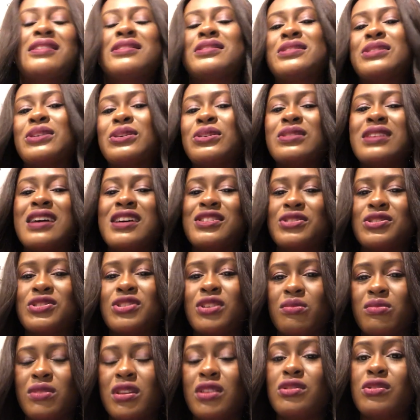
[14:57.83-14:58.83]
So that's just
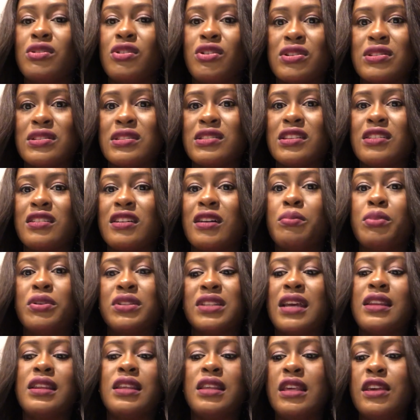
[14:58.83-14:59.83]
something to consider. But
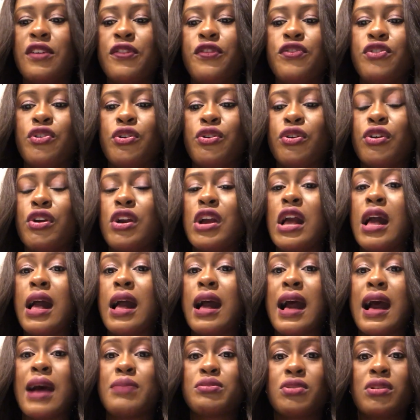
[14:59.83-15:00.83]
then if you're
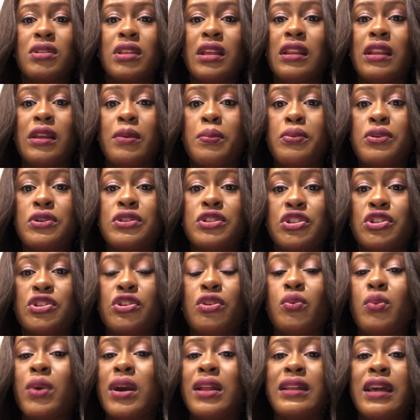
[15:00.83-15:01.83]
absolutely in a
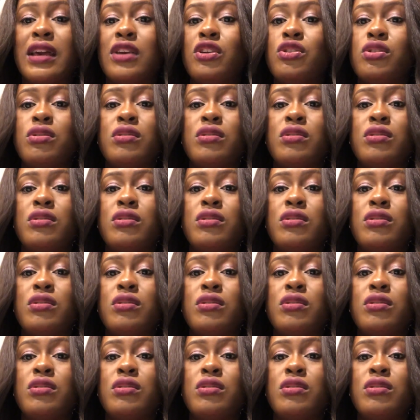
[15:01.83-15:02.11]
position where like